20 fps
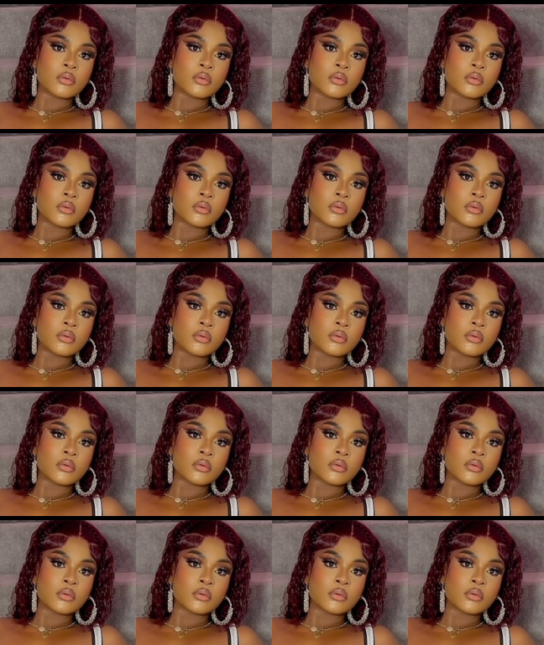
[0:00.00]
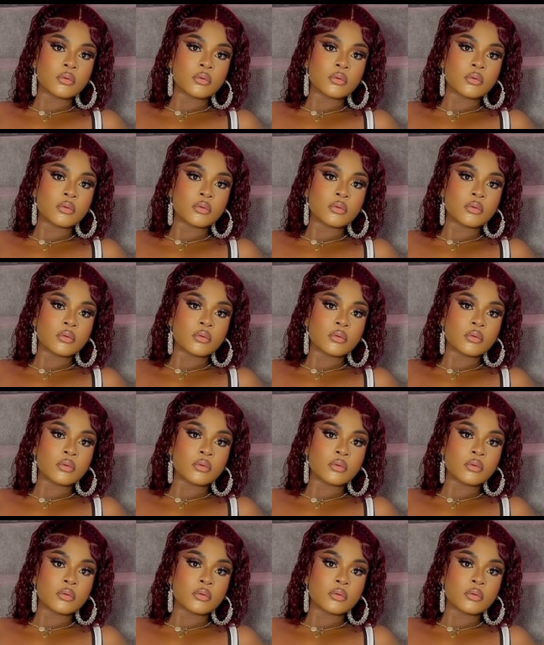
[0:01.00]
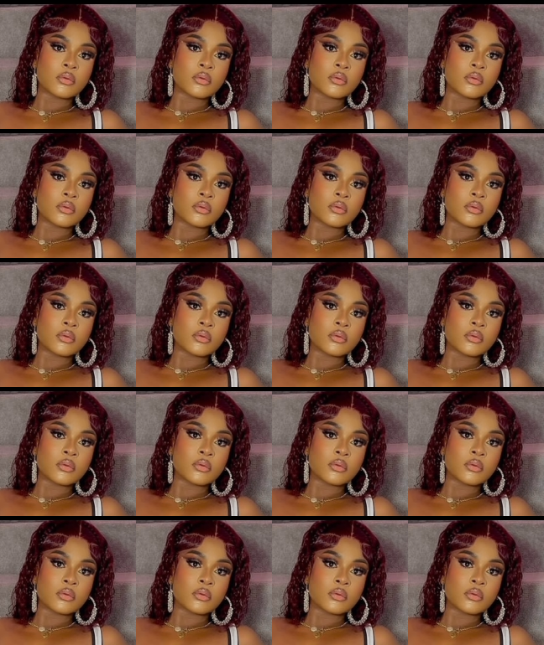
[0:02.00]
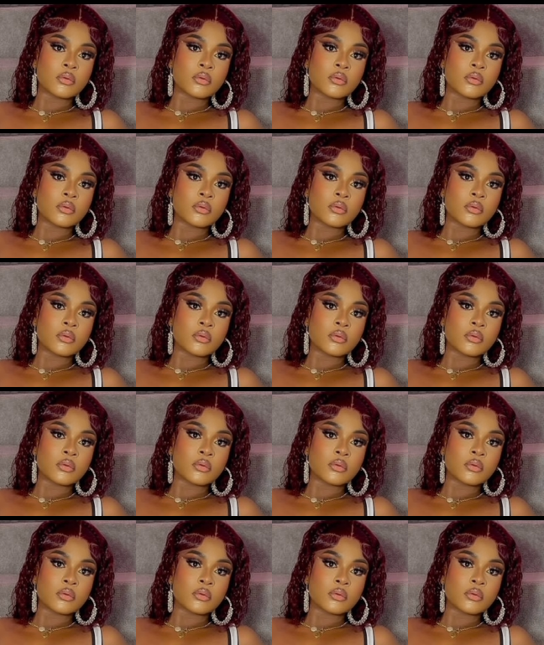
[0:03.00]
(no lip movement)